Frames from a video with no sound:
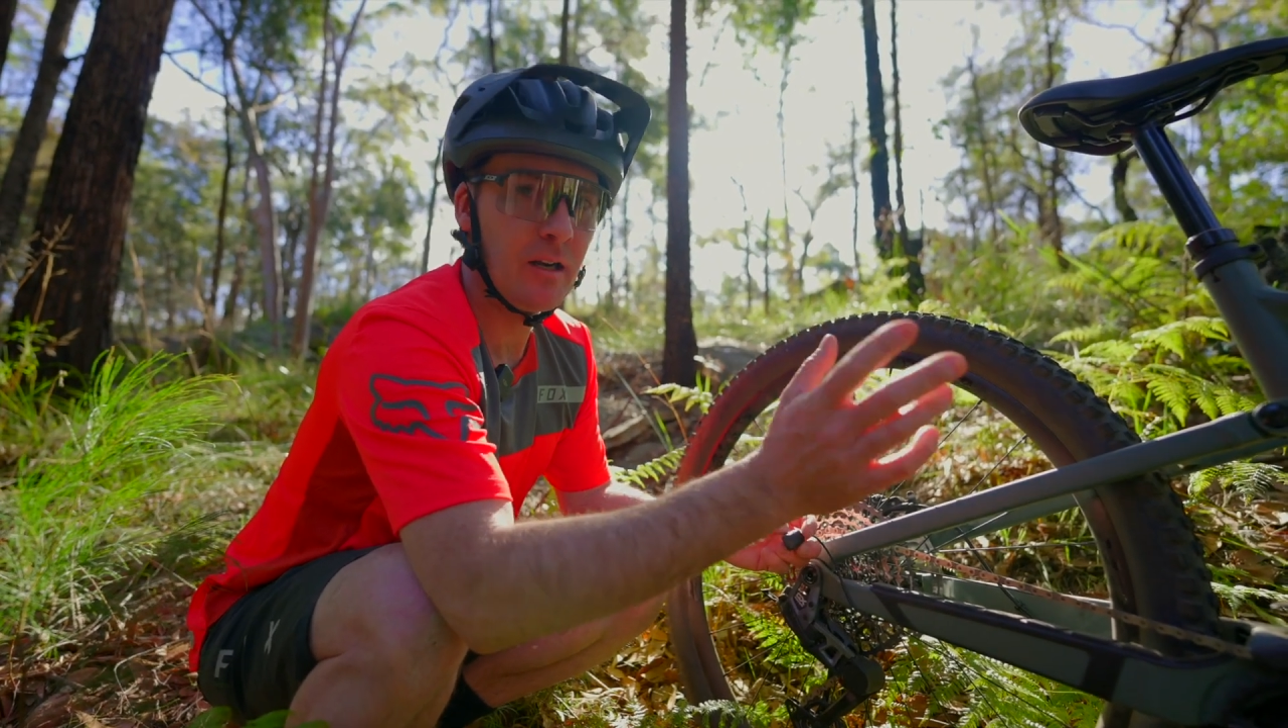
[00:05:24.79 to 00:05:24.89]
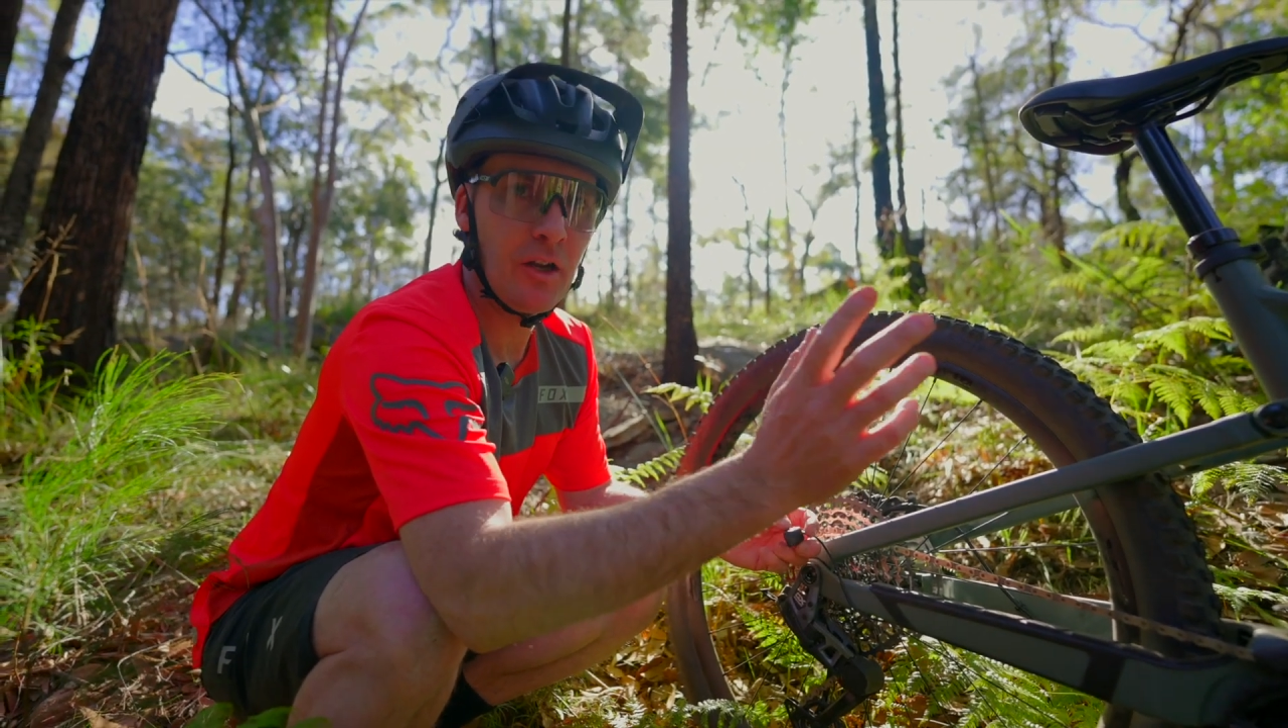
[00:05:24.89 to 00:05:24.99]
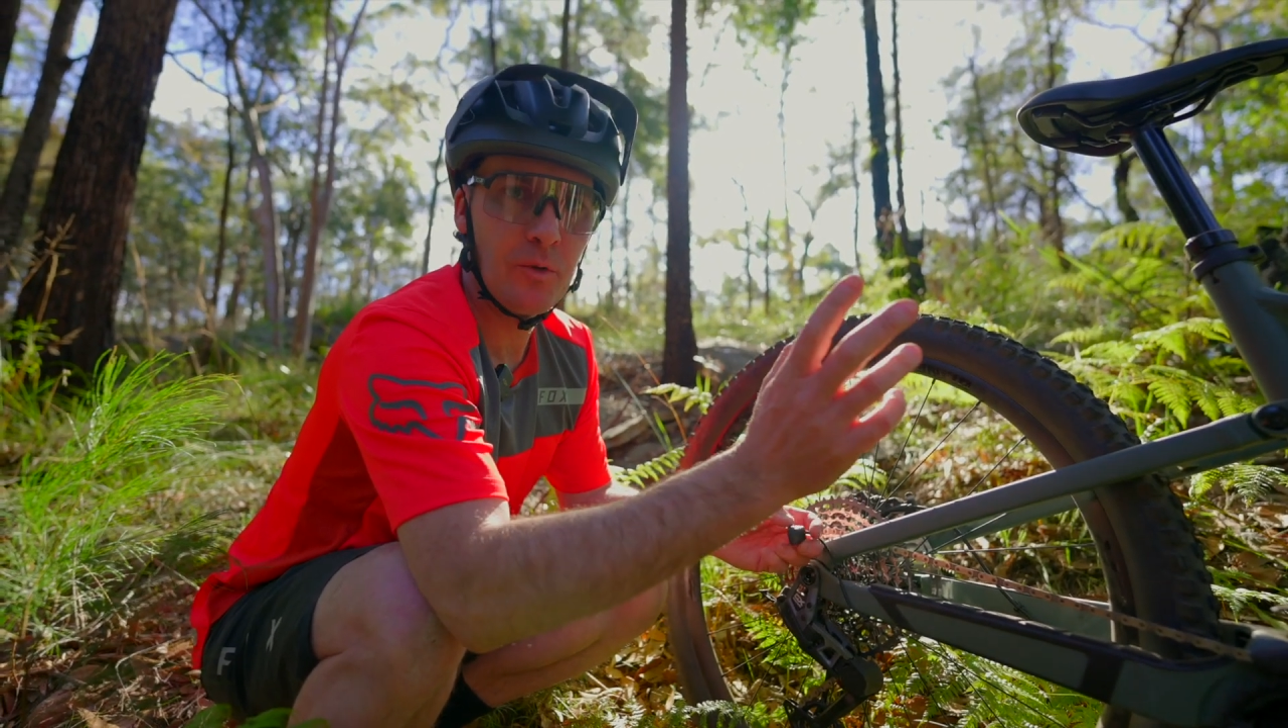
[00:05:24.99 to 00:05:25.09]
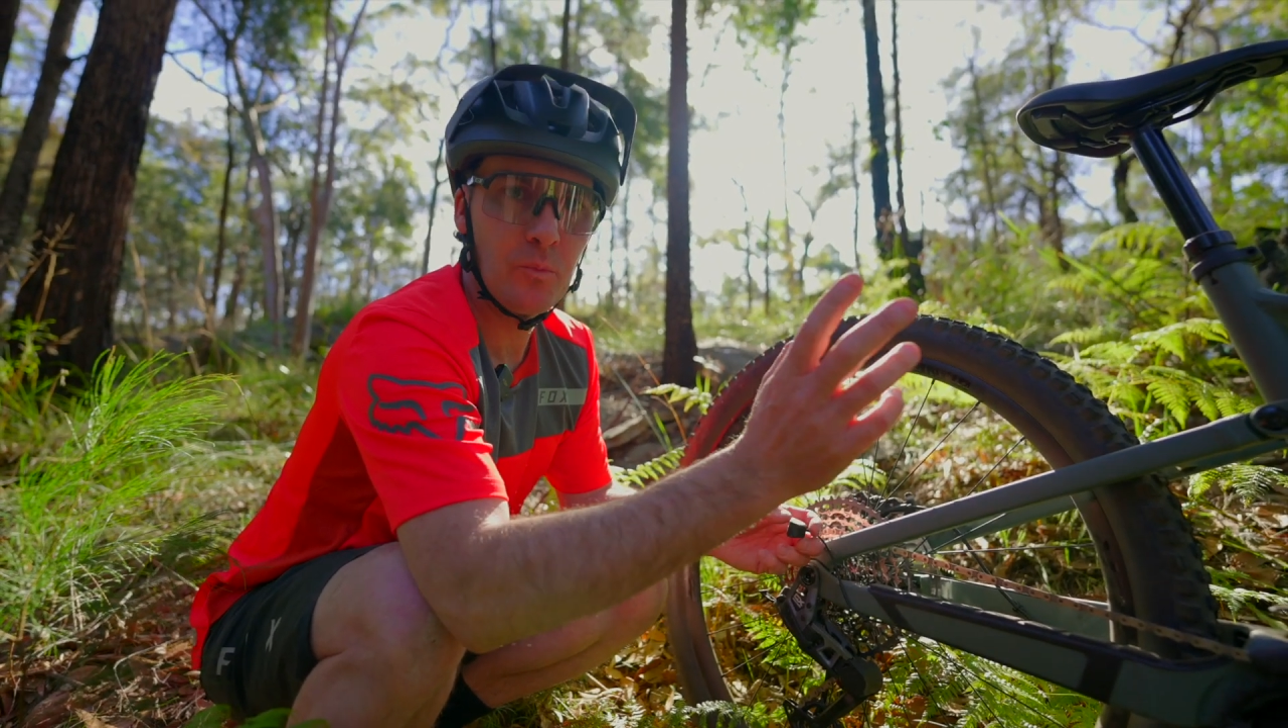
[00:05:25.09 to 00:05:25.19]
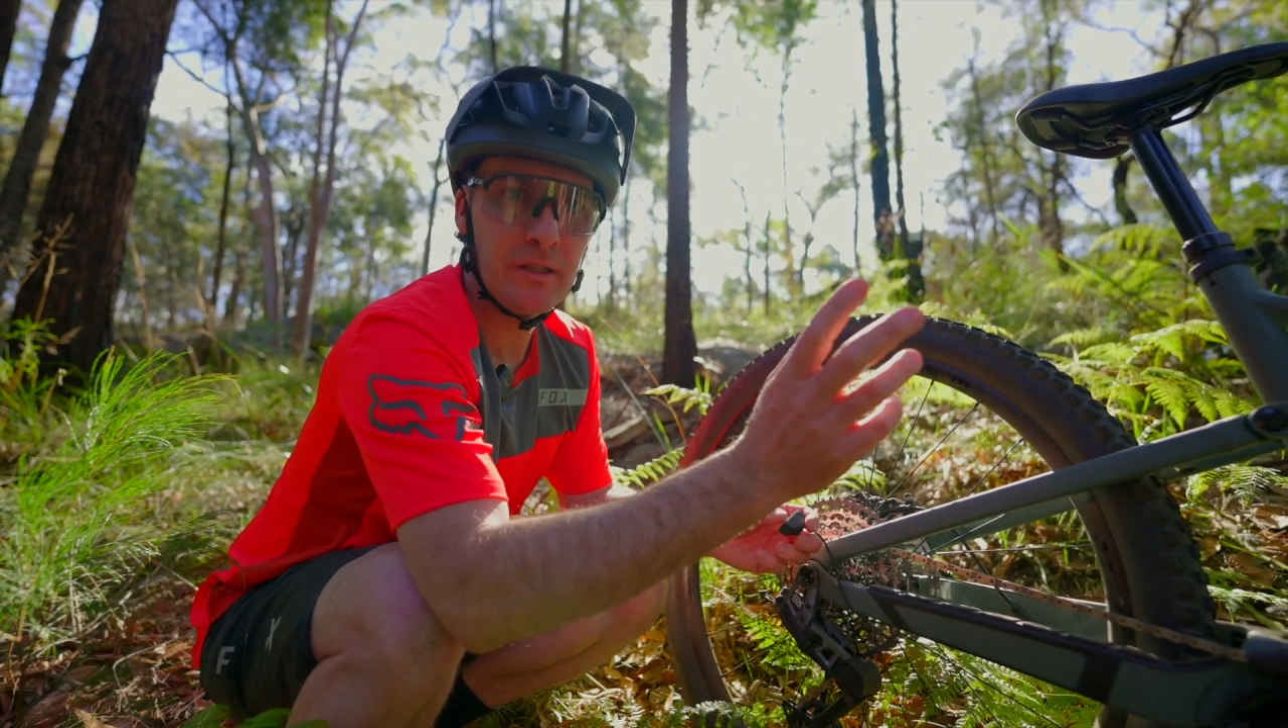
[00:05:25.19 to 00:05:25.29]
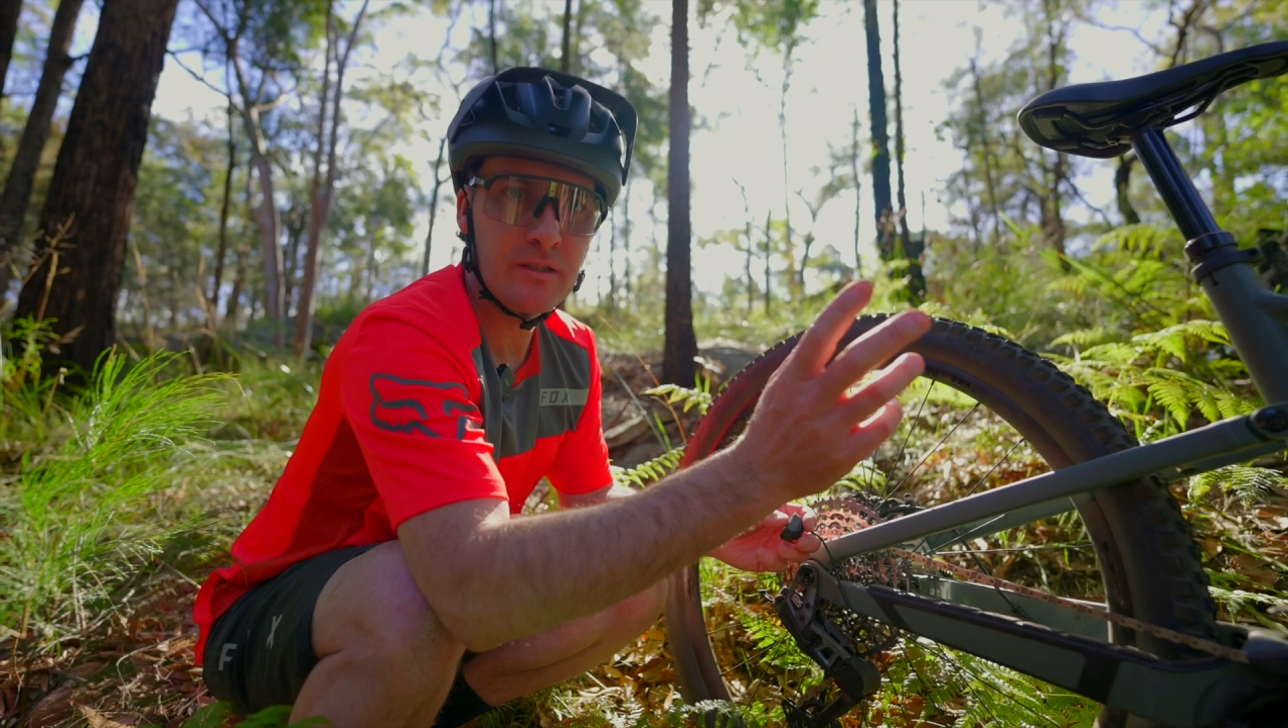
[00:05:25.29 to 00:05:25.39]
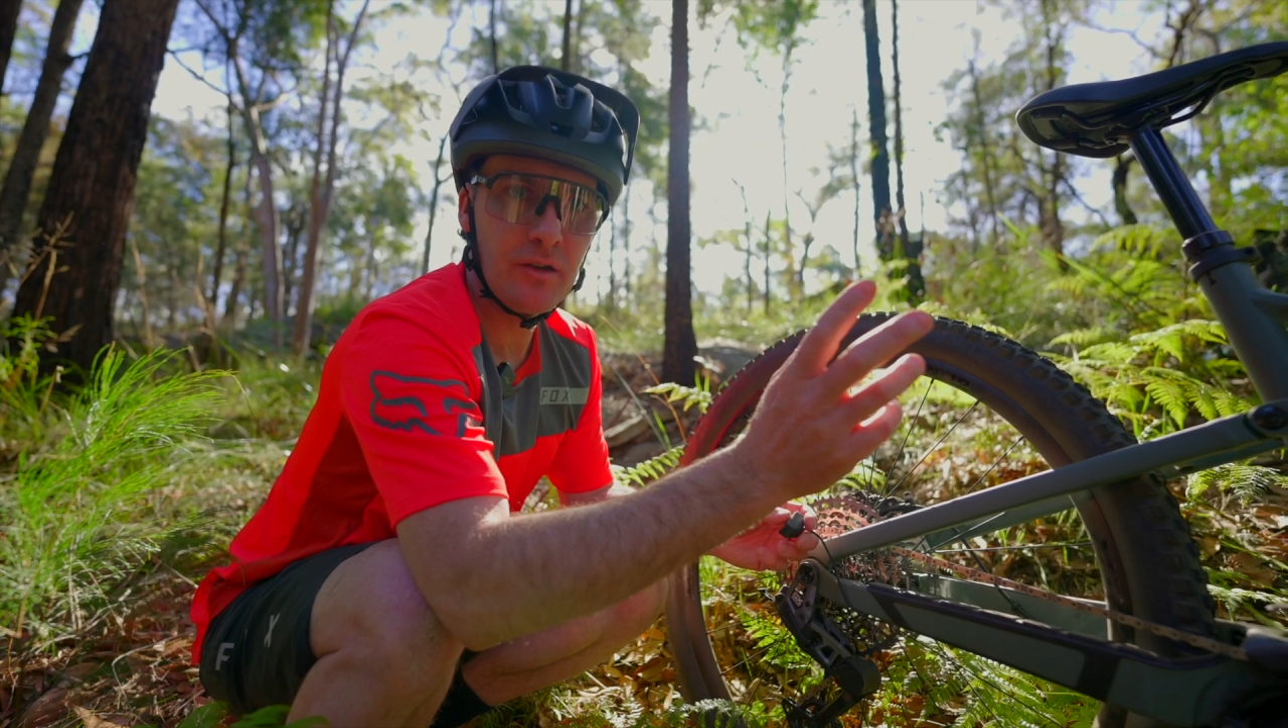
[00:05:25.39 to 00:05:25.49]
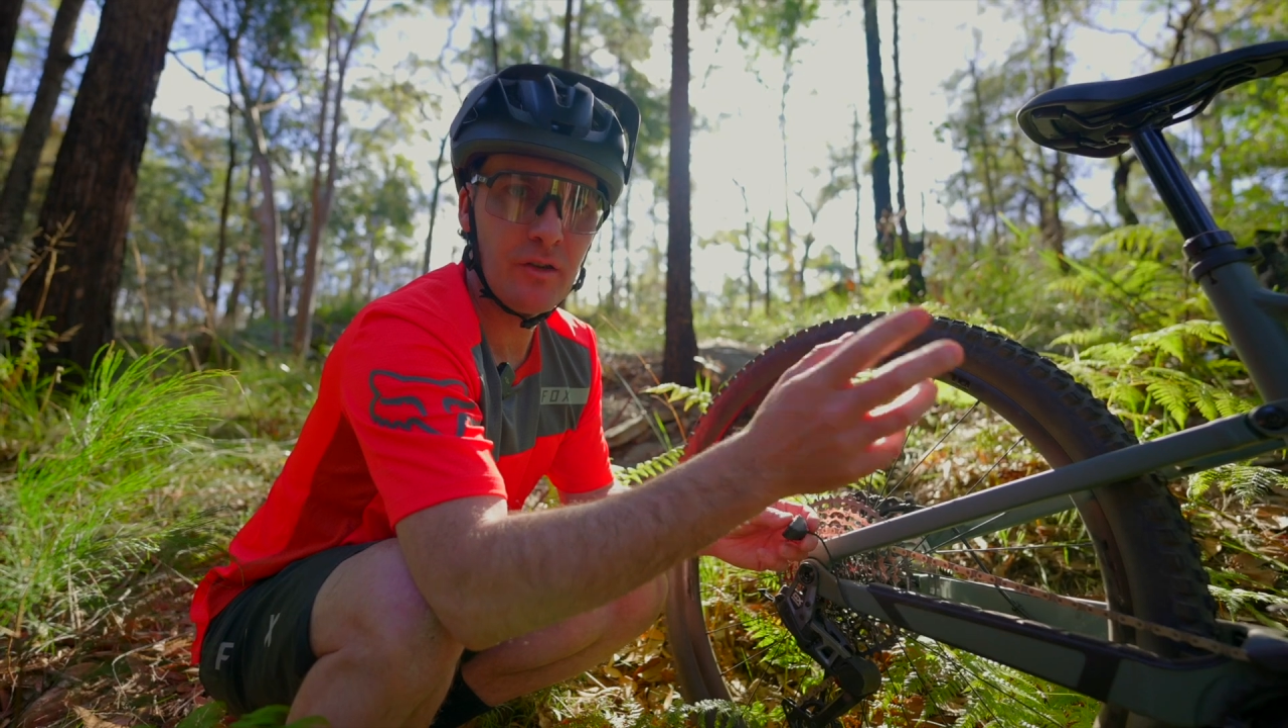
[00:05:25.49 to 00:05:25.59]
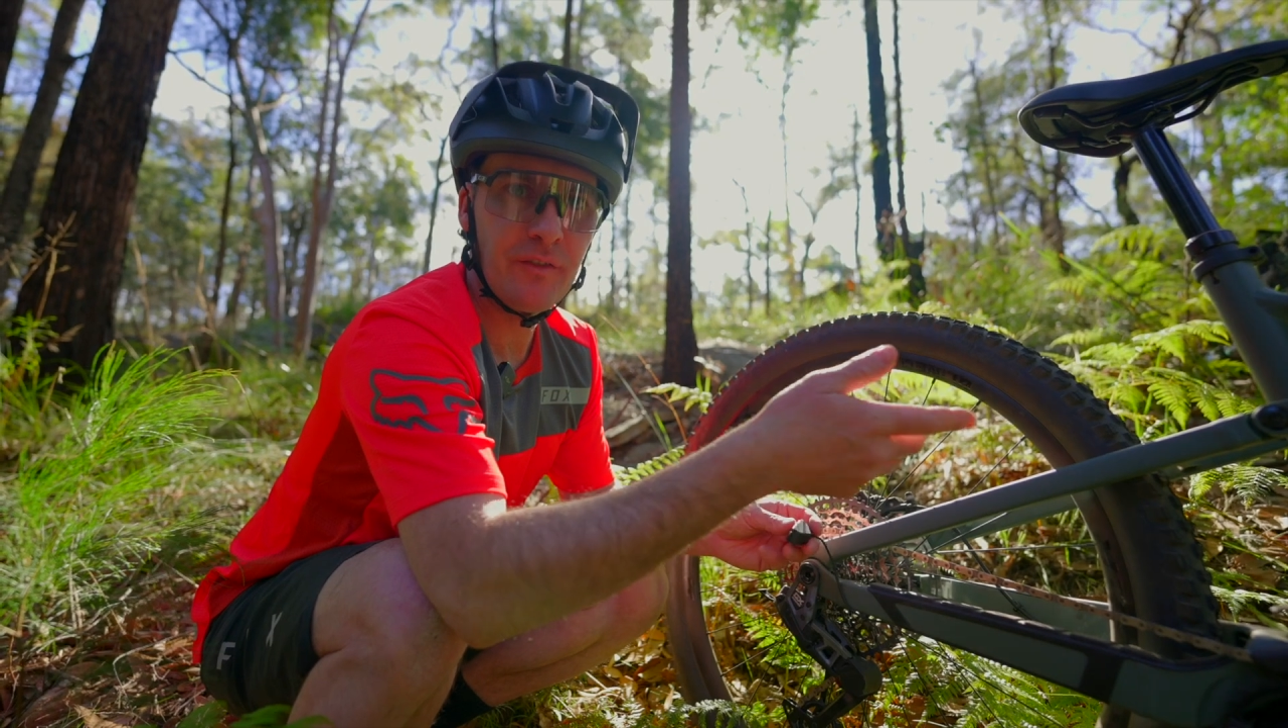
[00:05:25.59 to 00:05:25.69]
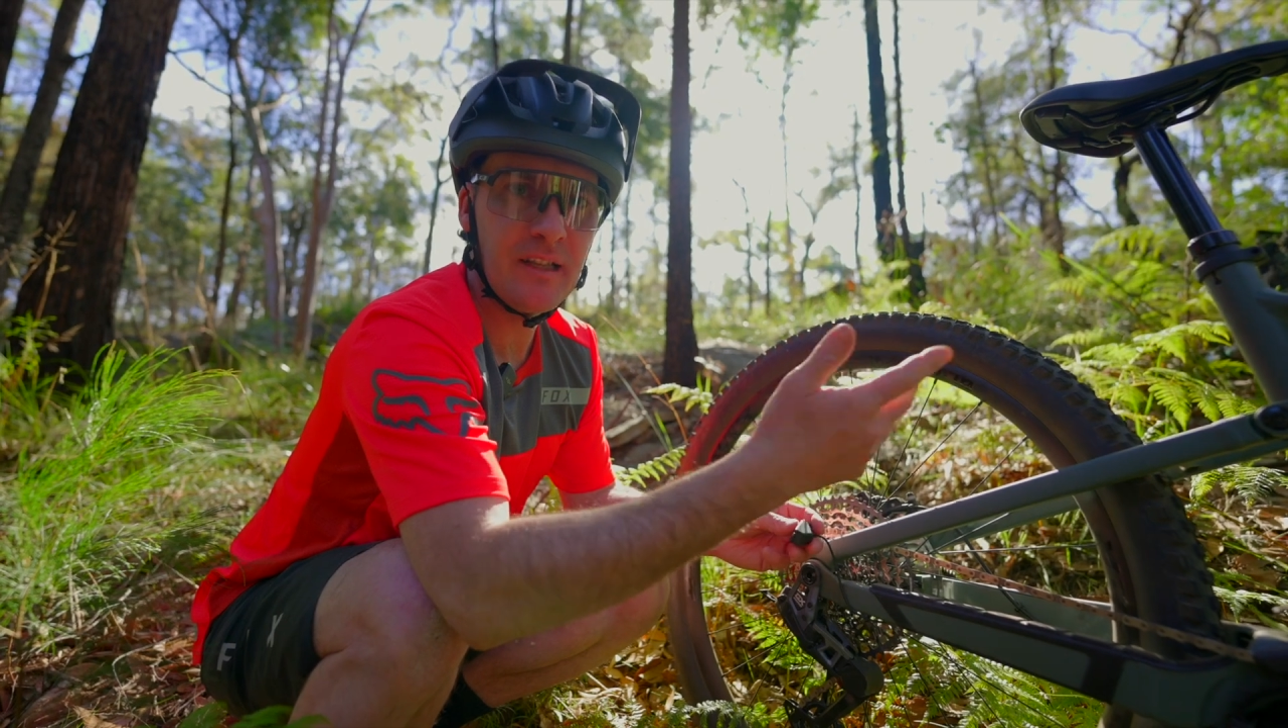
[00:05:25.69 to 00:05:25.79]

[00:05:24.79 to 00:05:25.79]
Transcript: home with it turned off.